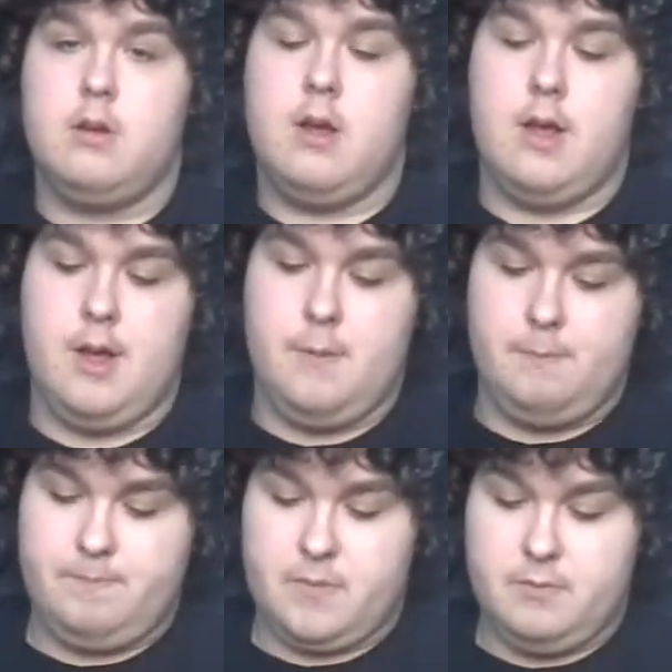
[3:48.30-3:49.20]

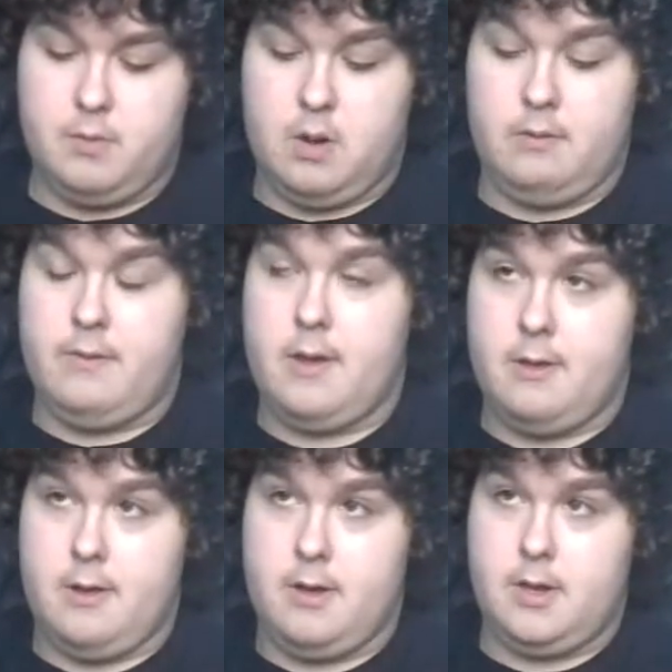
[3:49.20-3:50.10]
um, from what we've
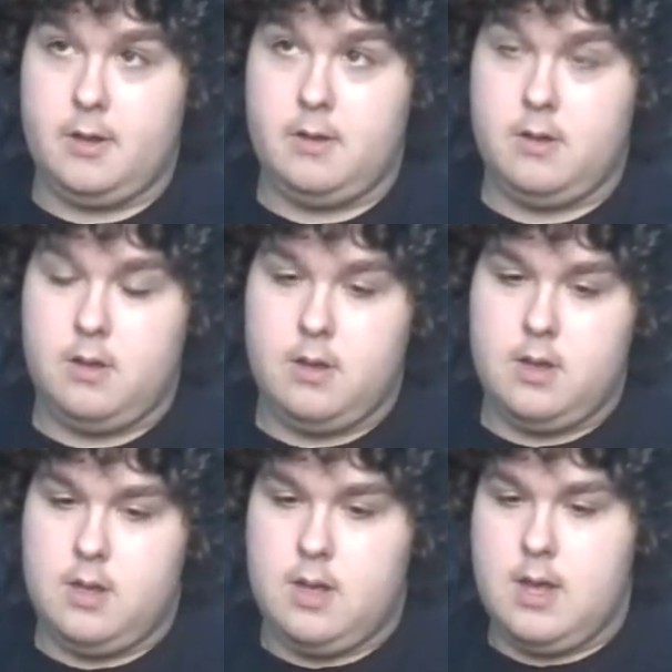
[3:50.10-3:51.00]
heard.
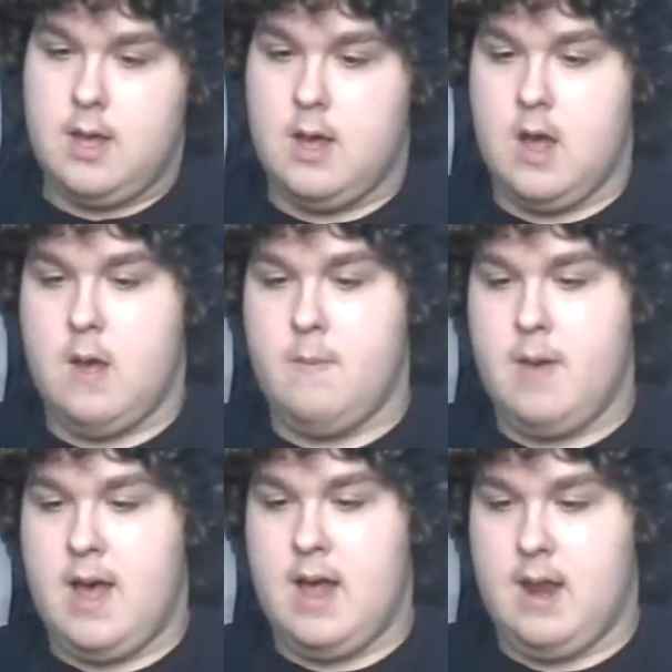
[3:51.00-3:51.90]
Um,
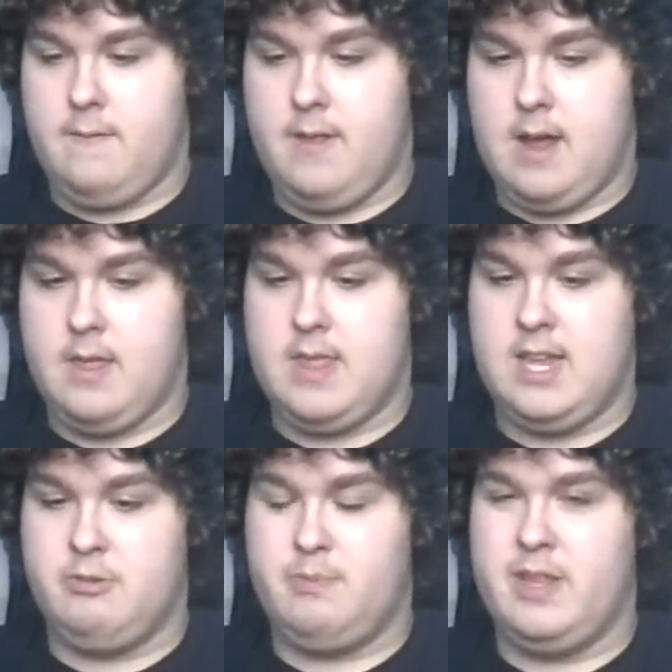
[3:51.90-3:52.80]
and I feel like
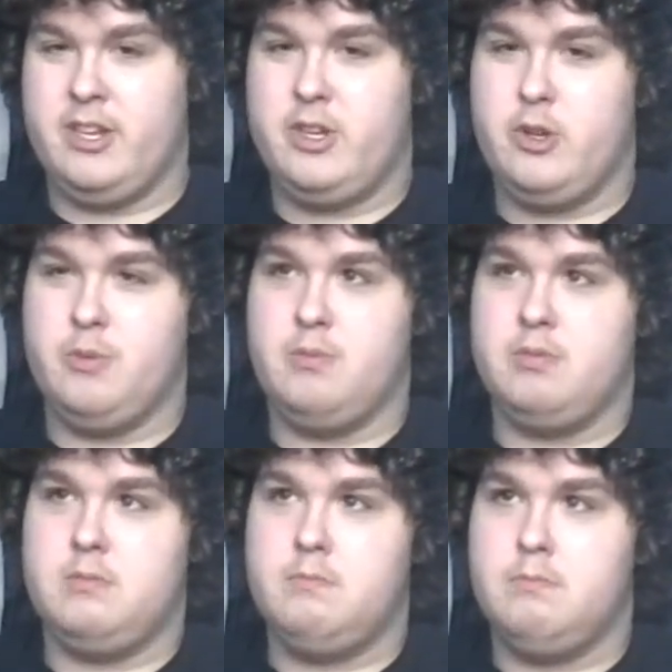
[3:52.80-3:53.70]
these would be the two
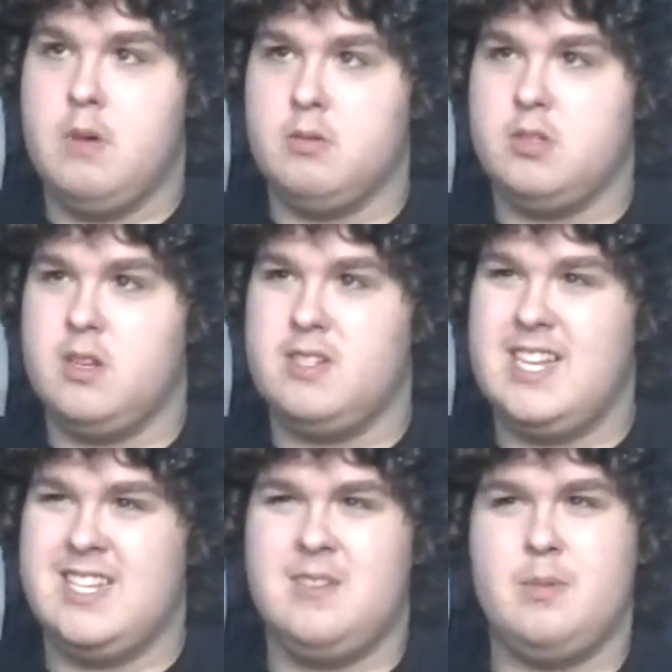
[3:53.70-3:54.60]
most
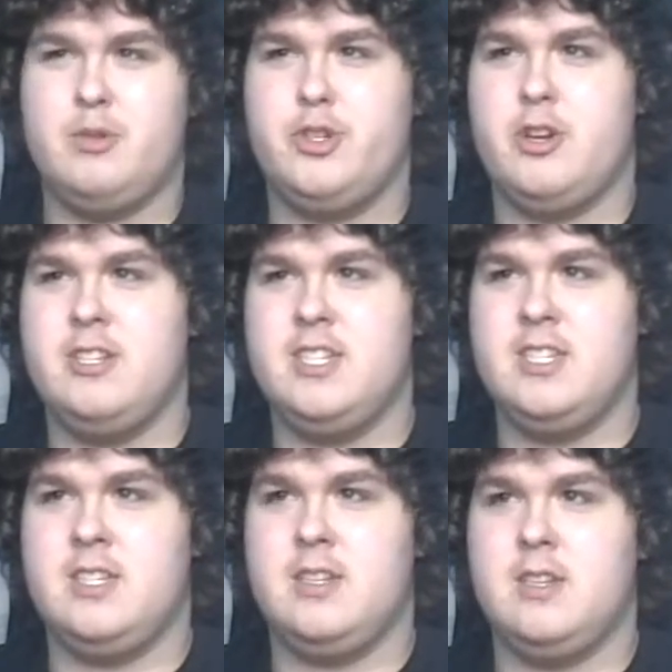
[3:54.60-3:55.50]
sensible
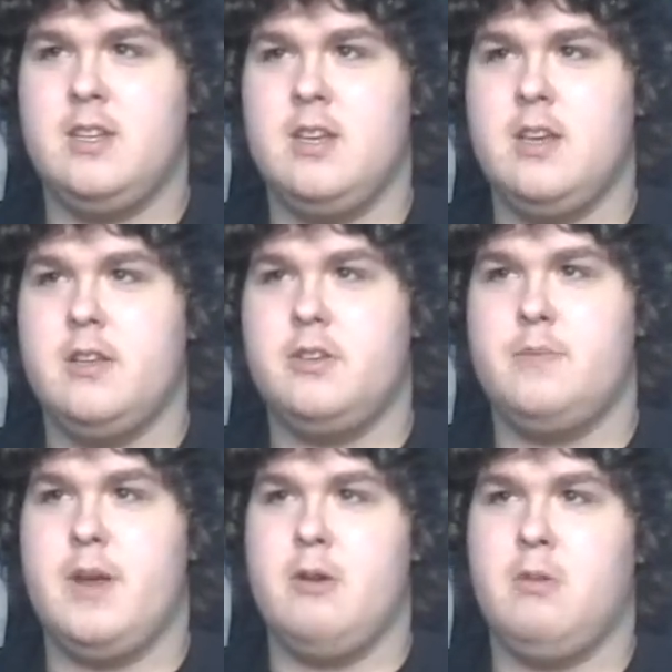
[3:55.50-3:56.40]
choices to
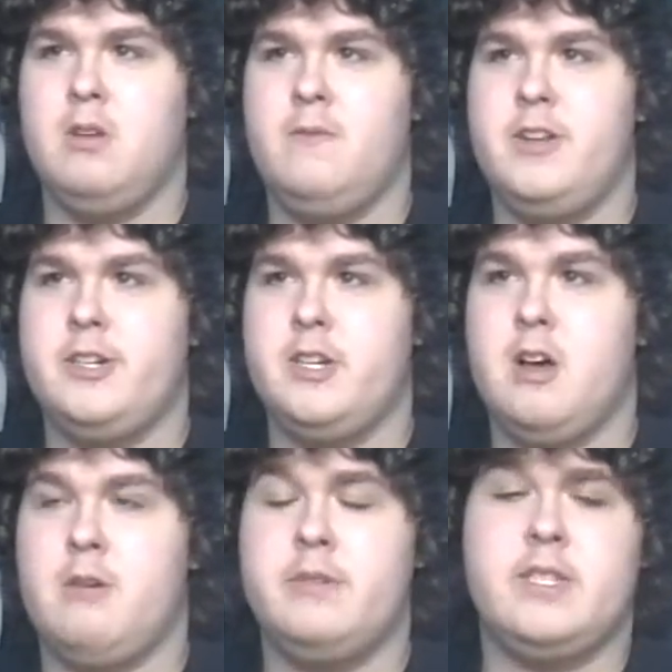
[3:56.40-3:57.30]
Appear WandaVision.
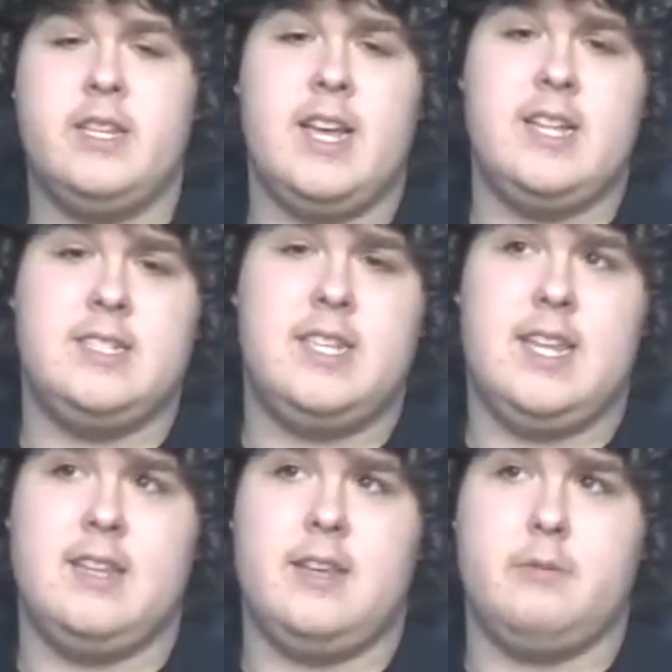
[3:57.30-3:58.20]
Obviously, there's
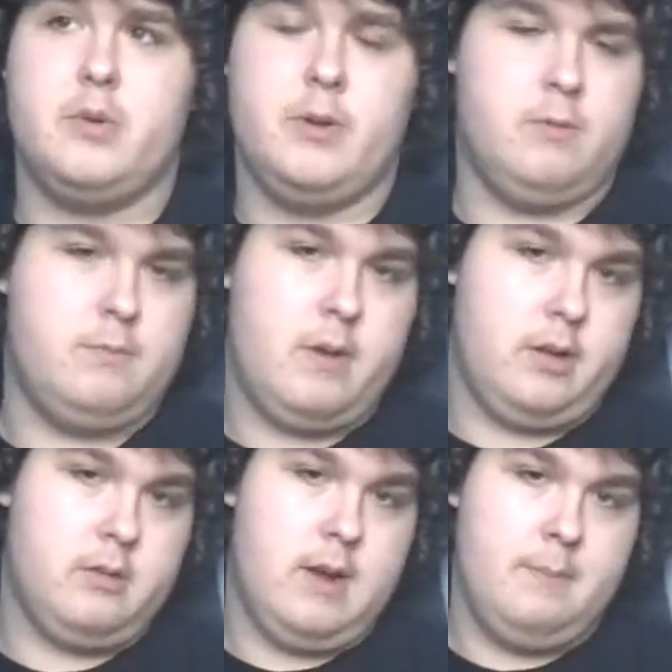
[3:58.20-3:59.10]
the link to
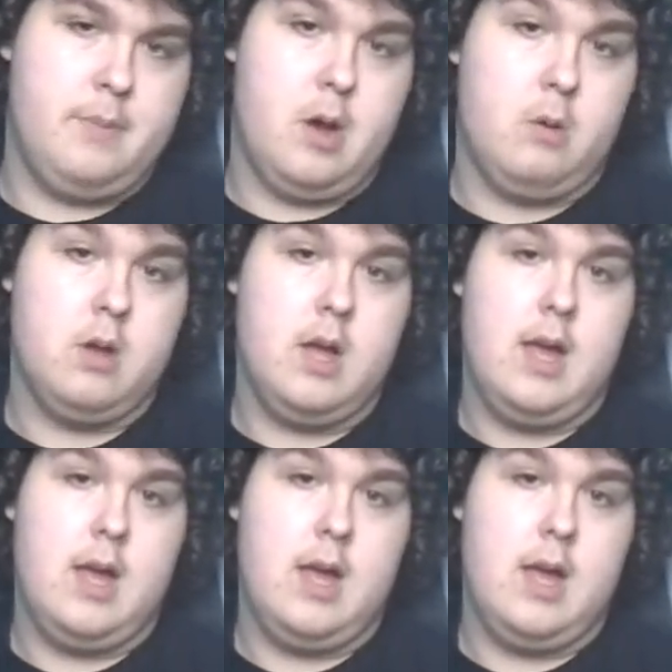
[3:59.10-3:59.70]
Monica Rambeau